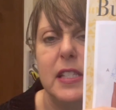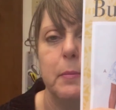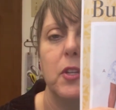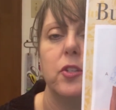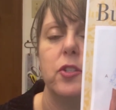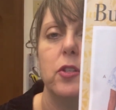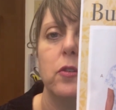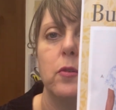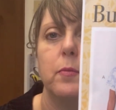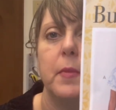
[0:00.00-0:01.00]
similar
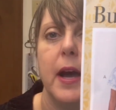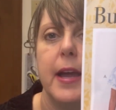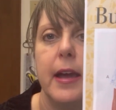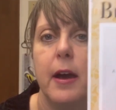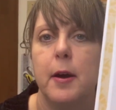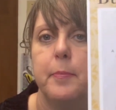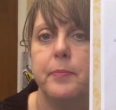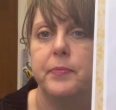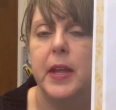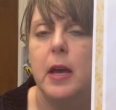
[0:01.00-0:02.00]
to my
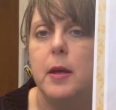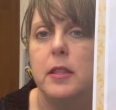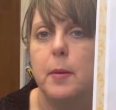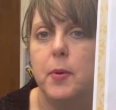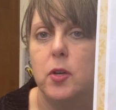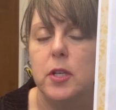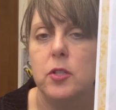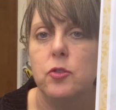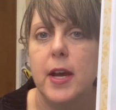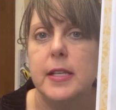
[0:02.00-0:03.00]
the Burda
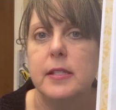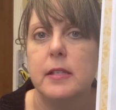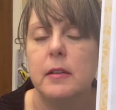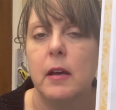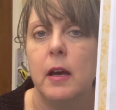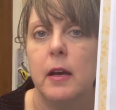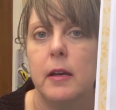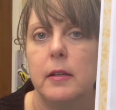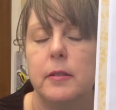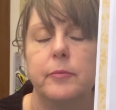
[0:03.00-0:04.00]
dress
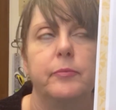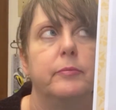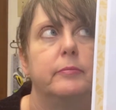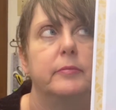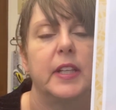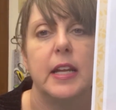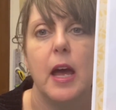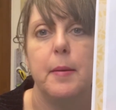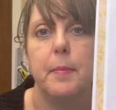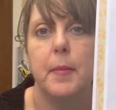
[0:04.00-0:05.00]
that
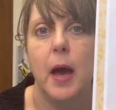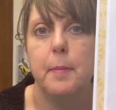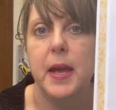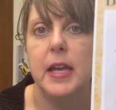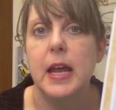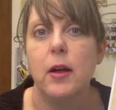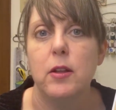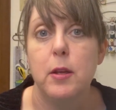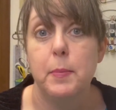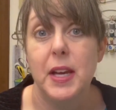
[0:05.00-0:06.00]
I made out
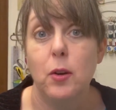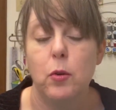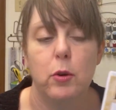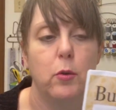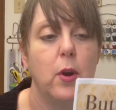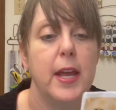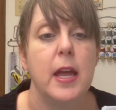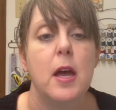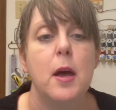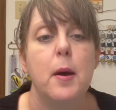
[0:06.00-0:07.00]
of the pink corduroy,
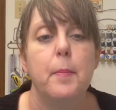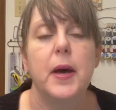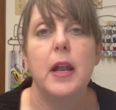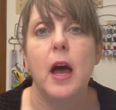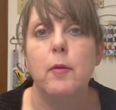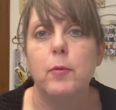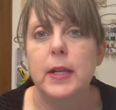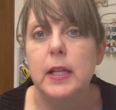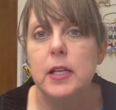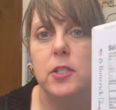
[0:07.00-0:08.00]
but I
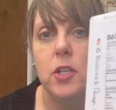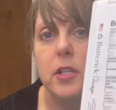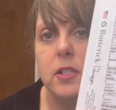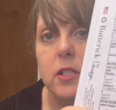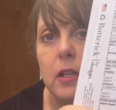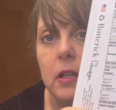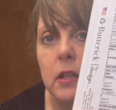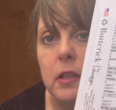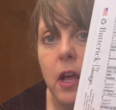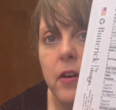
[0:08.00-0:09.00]
really just
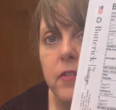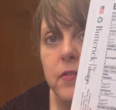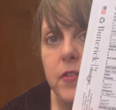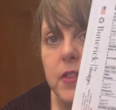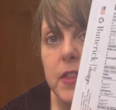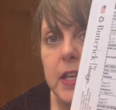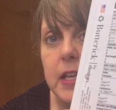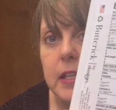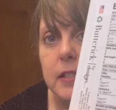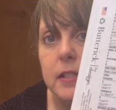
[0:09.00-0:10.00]
love
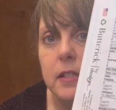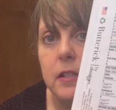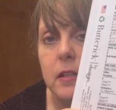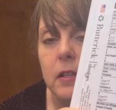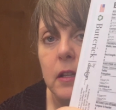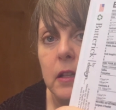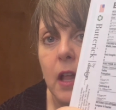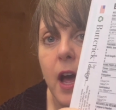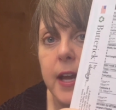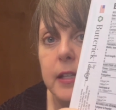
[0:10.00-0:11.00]
these
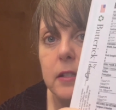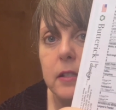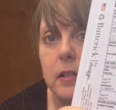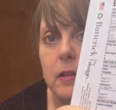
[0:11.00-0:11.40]
lines